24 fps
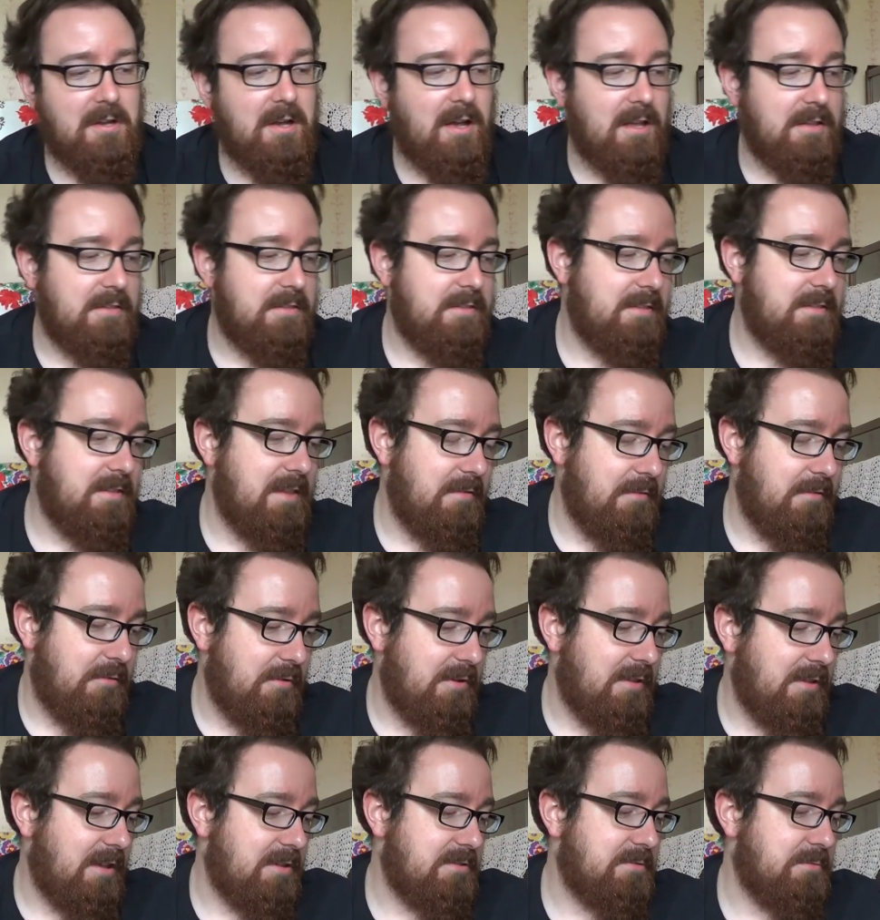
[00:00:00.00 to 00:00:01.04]
I never
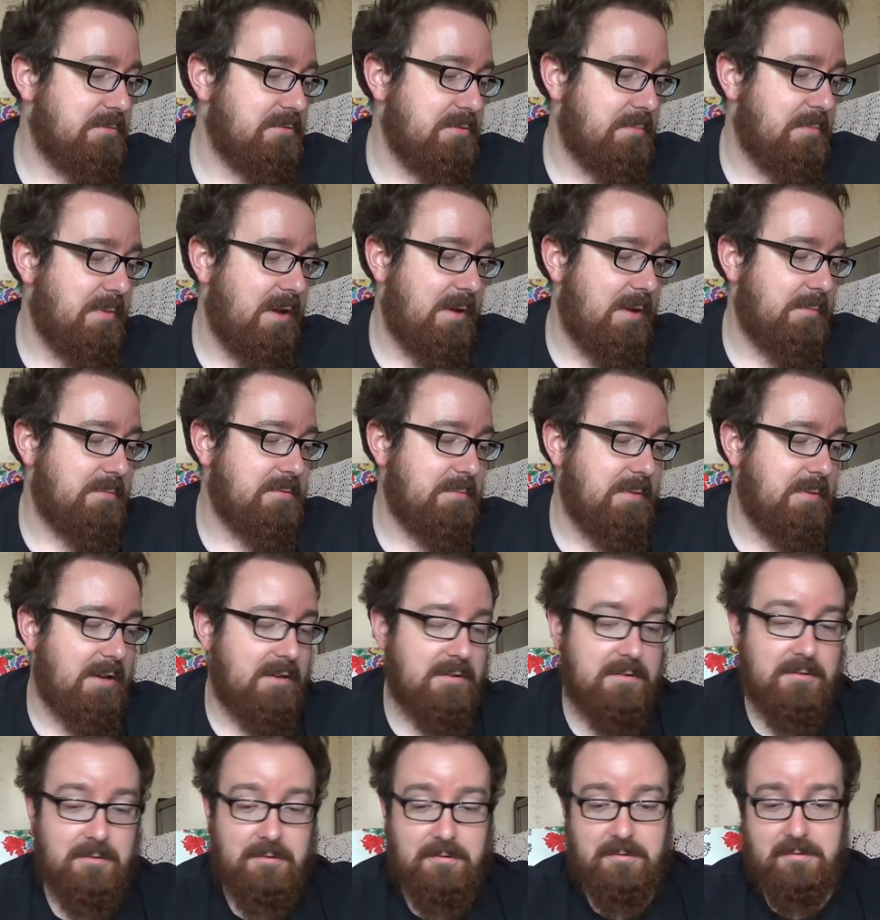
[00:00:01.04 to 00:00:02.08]
realised it was a pipe
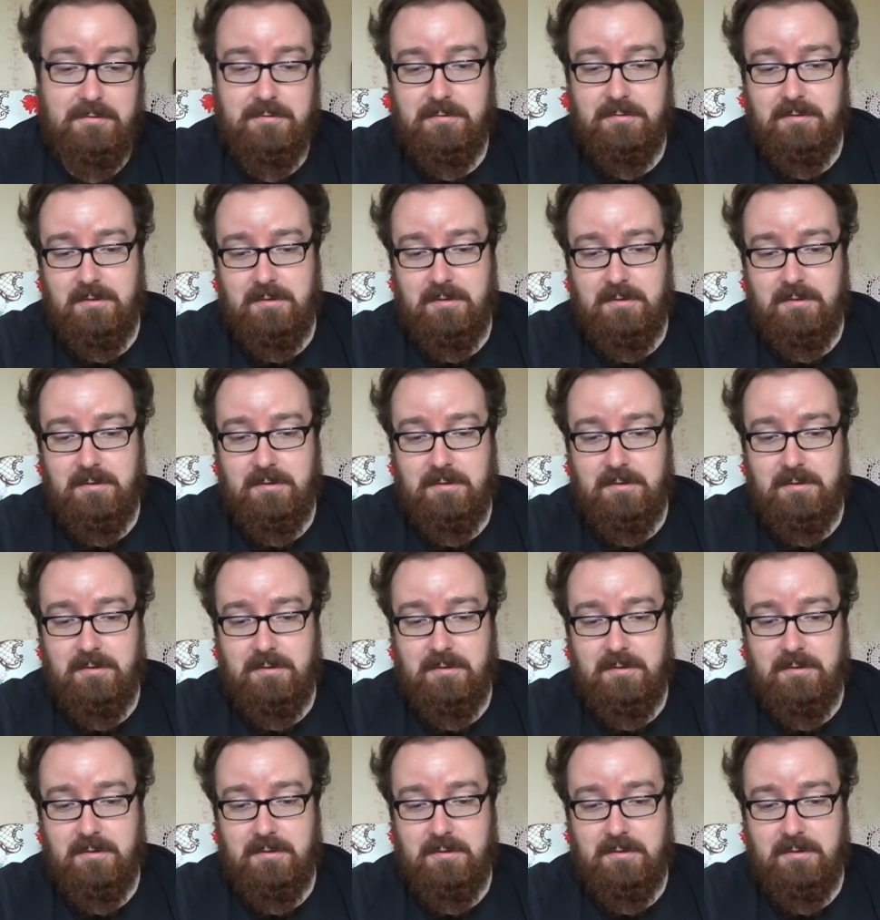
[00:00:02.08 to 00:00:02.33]
tobacco,